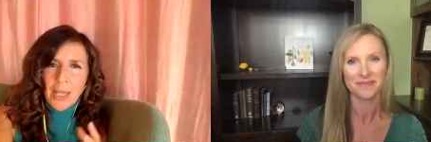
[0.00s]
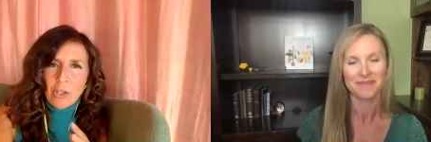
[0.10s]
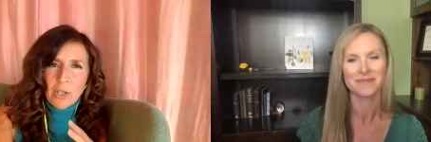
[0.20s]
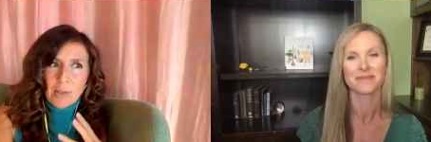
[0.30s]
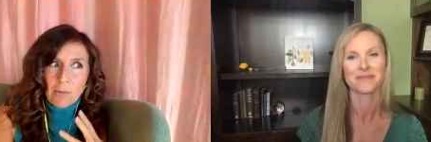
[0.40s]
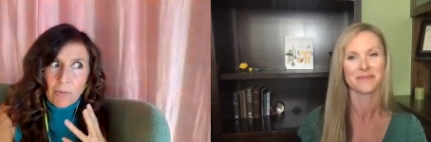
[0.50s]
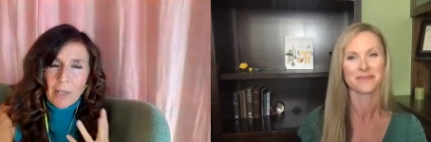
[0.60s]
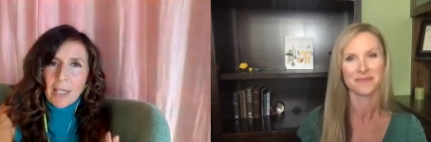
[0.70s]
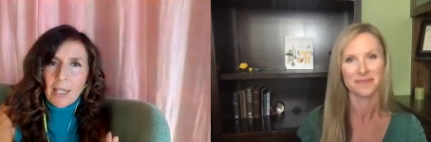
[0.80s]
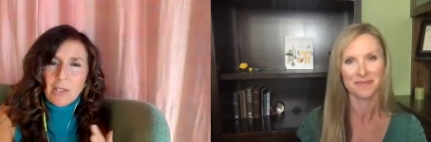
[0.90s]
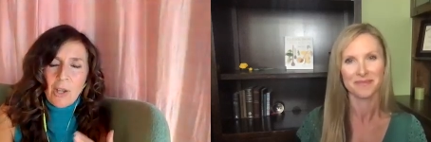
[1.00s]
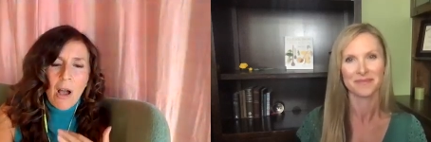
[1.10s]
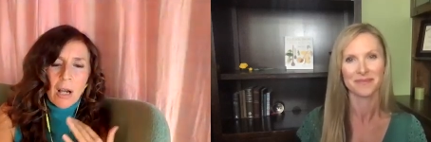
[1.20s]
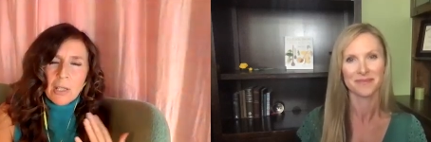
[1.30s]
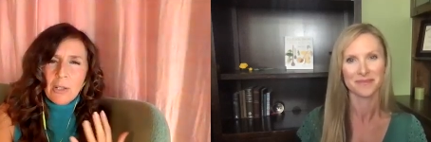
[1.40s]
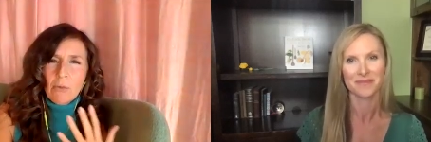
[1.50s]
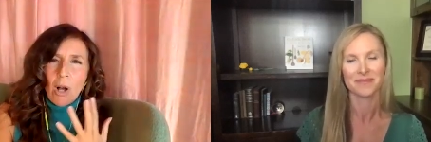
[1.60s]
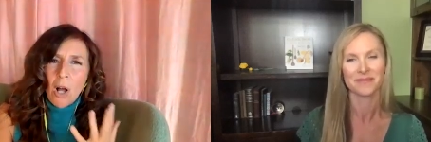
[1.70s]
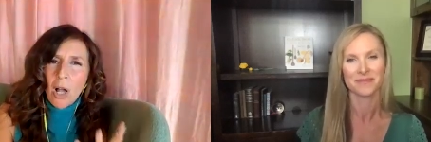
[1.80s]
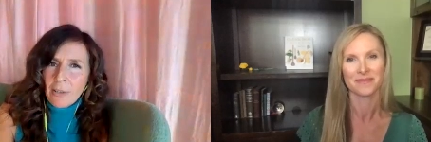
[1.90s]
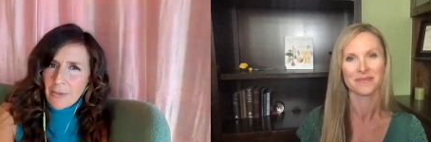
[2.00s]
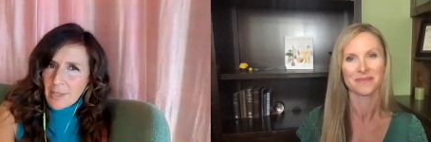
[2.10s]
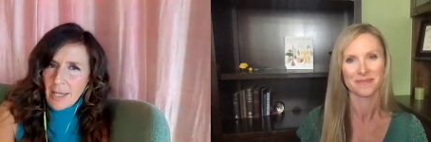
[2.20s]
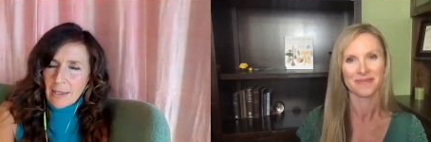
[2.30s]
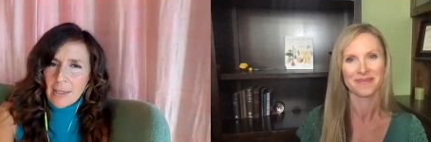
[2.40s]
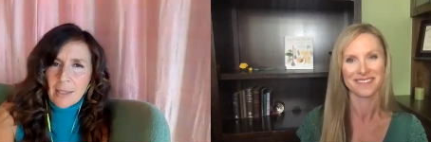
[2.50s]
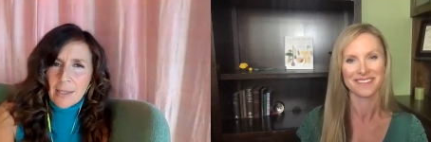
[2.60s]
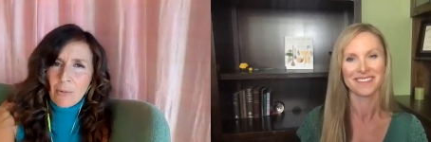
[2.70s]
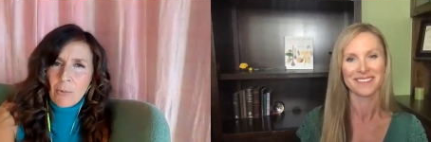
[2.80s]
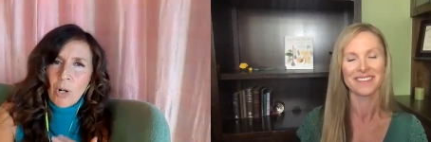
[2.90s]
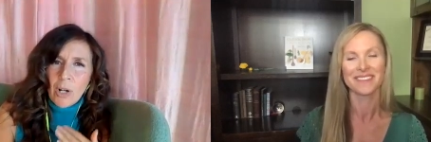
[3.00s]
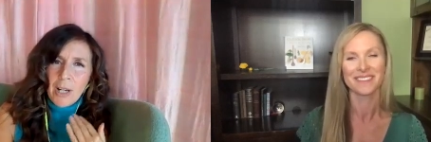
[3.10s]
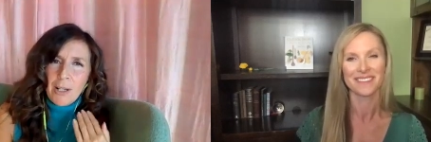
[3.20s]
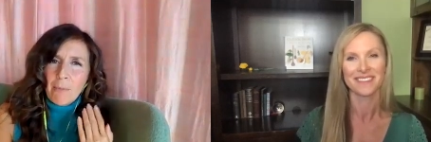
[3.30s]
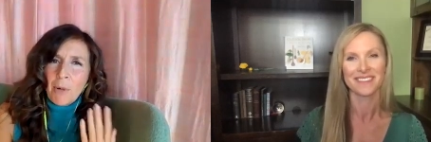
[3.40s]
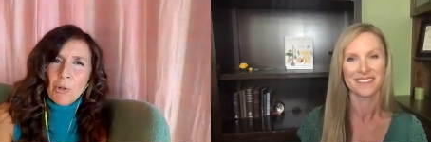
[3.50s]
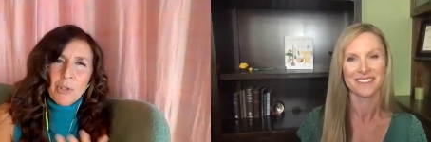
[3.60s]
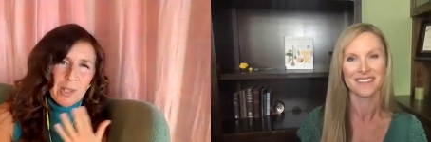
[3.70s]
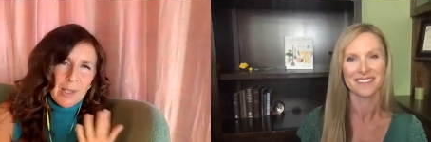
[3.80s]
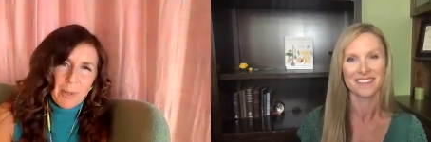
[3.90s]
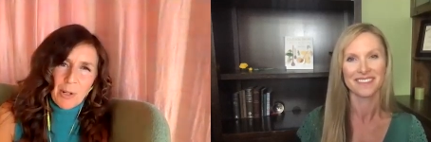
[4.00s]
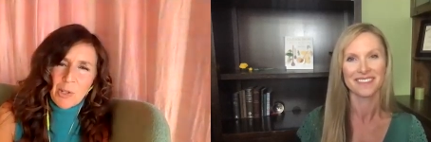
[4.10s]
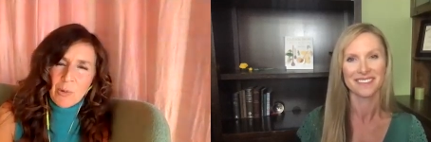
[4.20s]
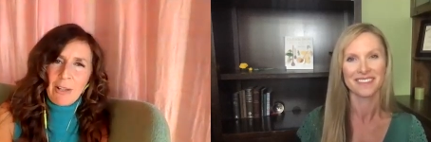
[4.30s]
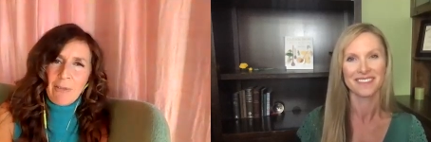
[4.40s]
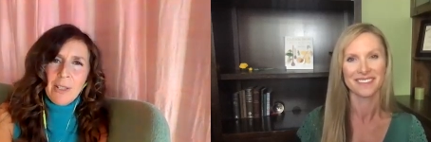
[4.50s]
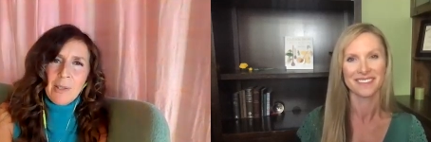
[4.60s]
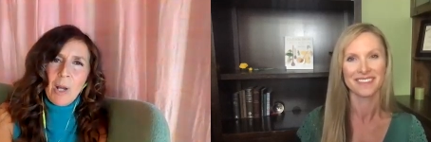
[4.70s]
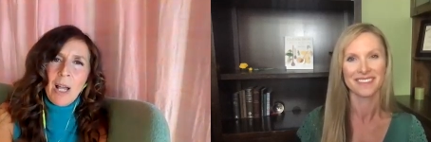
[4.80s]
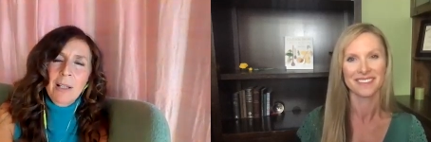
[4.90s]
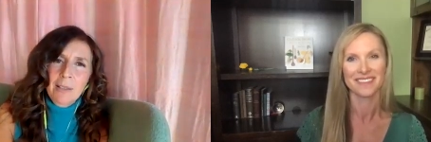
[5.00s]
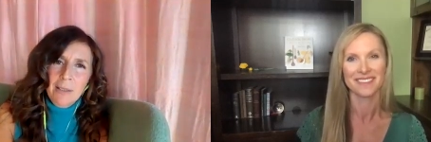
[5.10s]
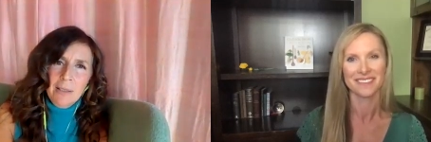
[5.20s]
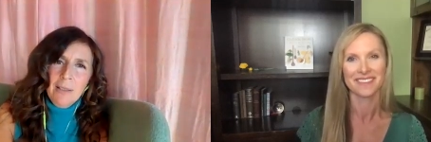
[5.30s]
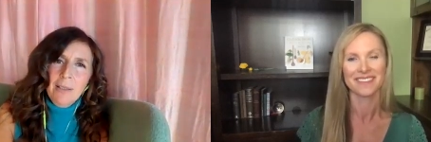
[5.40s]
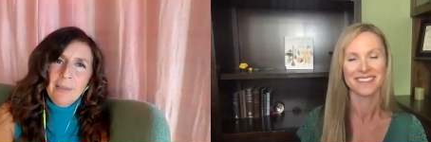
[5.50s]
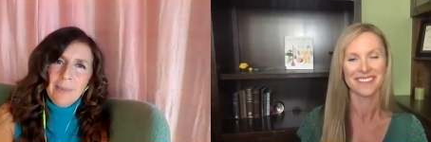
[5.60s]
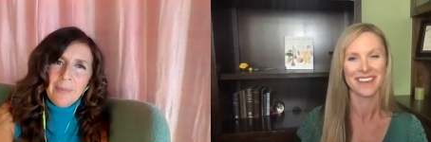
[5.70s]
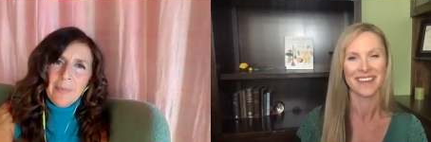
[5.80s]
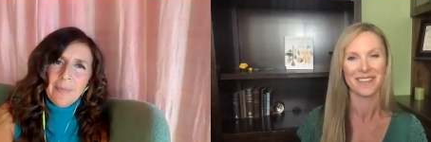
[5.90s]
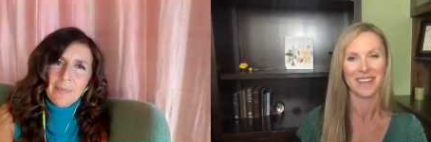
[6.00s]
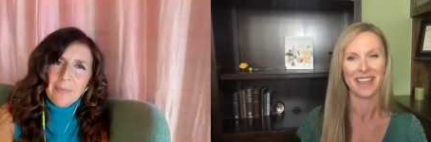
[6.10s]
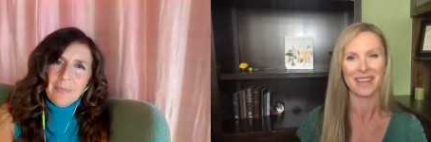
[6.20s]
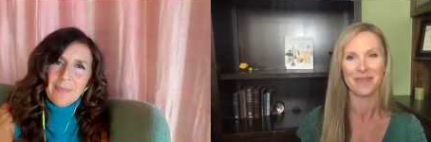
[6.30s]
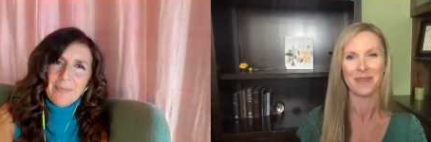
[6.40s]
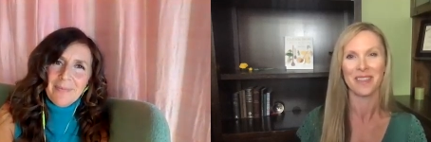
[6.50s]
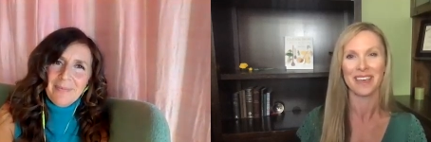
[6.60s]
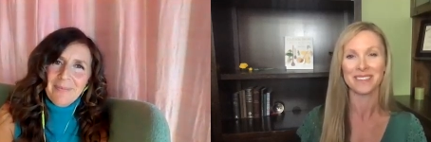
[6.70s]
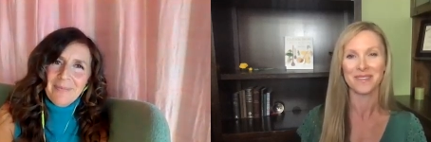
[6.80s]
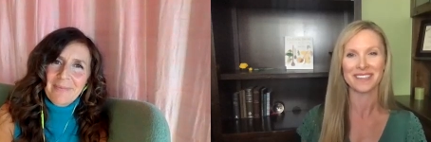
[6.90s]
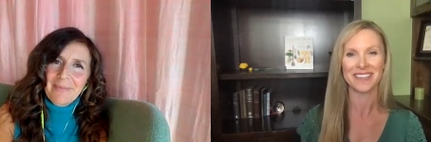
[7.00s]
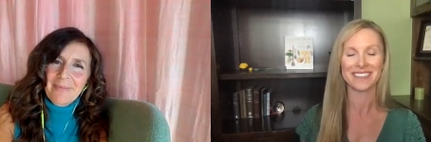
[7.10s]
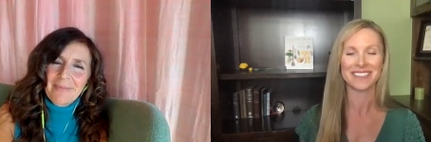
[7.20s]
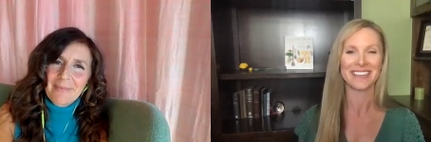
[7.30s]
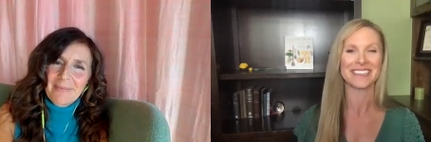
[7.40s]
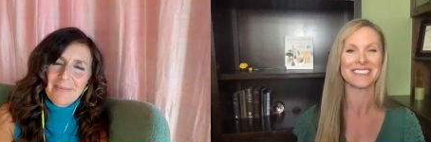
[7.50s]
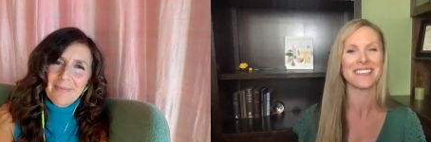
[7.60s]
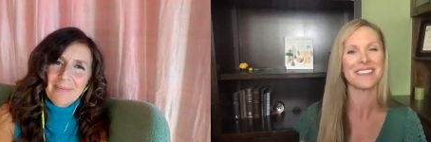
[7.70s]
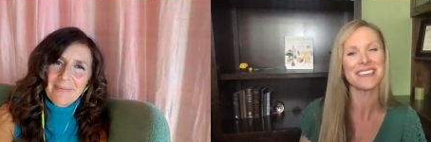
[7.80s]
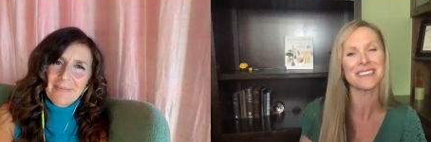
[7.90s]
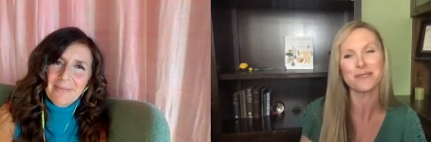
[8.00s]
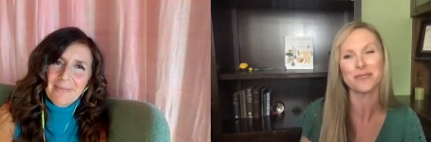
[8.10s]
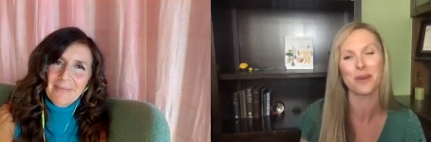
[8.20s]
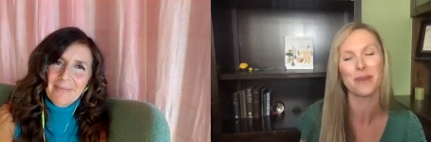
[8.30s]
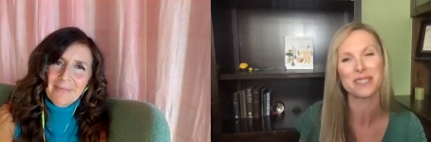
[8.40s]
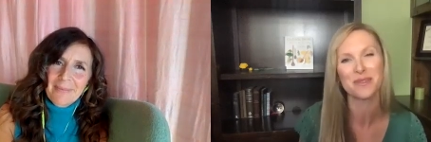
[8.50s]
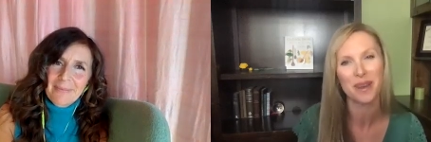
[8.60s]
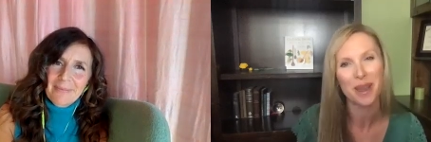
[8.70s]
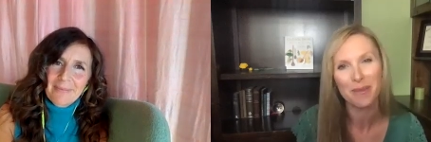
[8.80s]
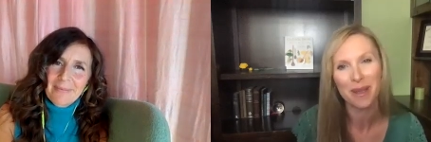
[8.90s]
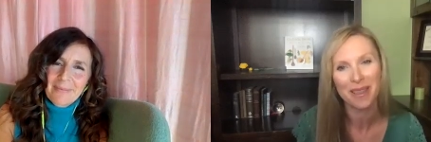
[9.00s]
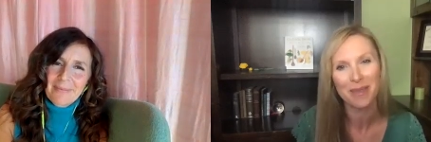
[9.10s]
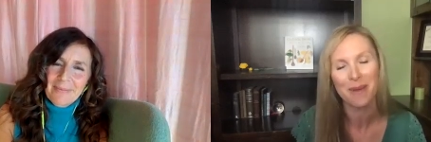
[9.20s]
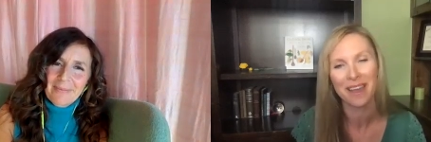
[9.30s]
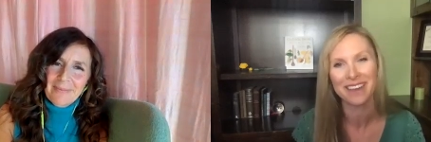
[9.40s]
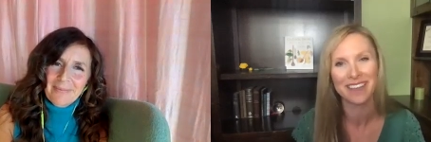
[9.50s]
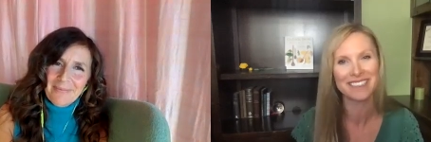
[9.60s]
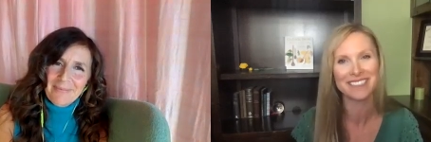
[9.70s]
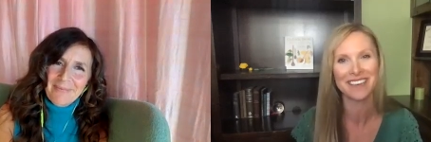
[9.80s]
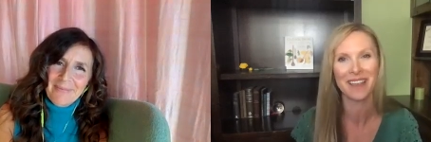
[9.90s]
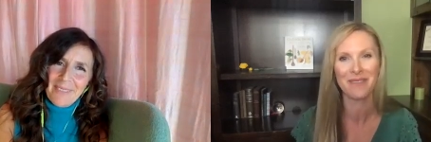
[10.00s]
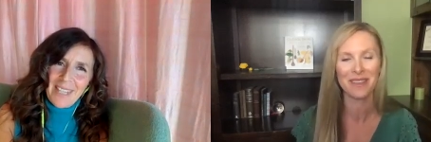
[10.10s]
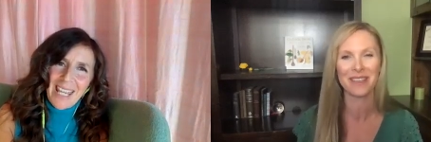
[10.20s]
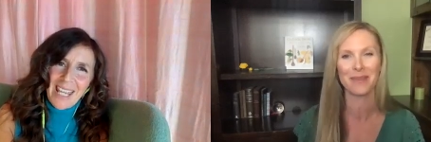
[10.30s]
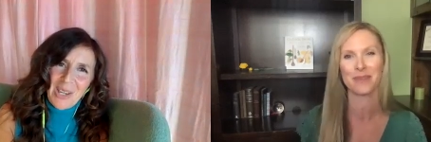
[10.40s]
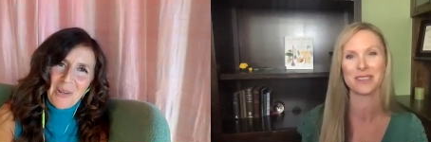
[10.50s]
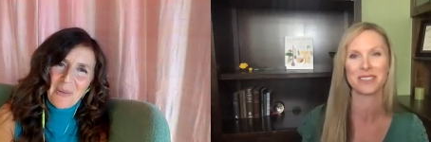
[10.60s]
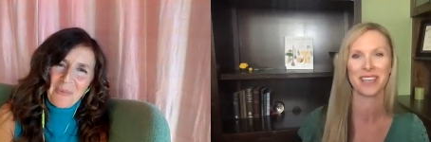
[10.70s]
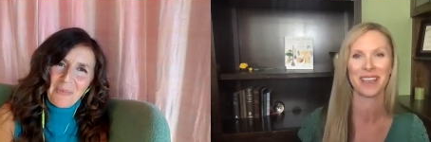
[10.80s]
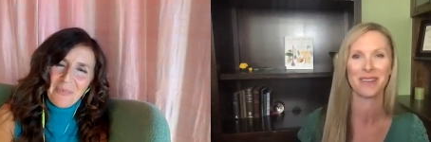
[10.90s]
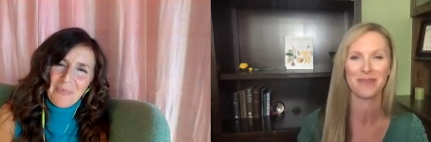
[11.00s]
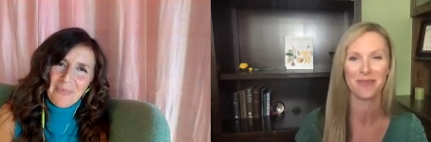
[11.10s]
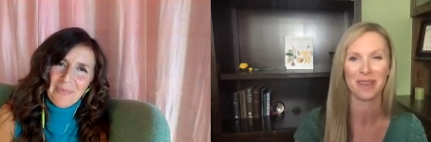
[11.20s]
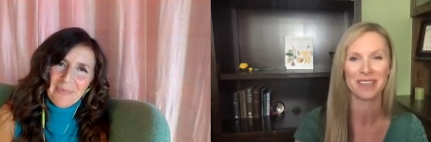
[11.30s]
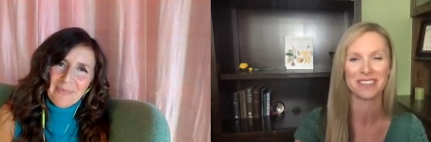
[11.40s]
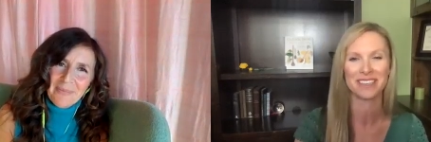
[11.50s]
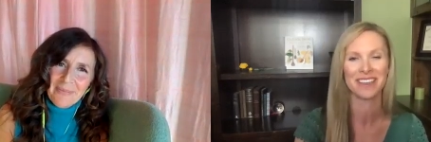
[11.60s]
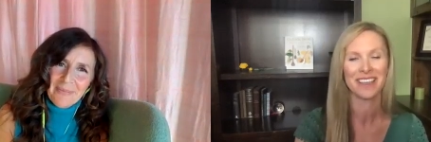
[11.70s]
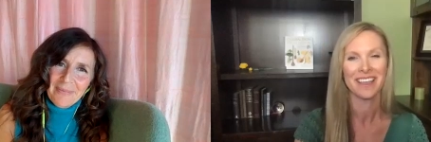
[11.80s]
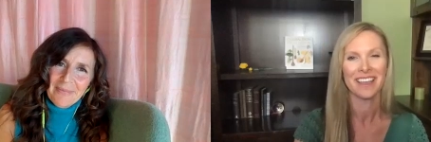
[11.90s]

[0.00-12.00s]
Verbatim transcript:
Speaker 1: they just really talk to all of the senses and work on an emotional, spiritual level as well.
Speaker 2: All right. Well, that's fantastic. Nadine, thank you so much for coming on the podcast today. Really thank appreciate you. your information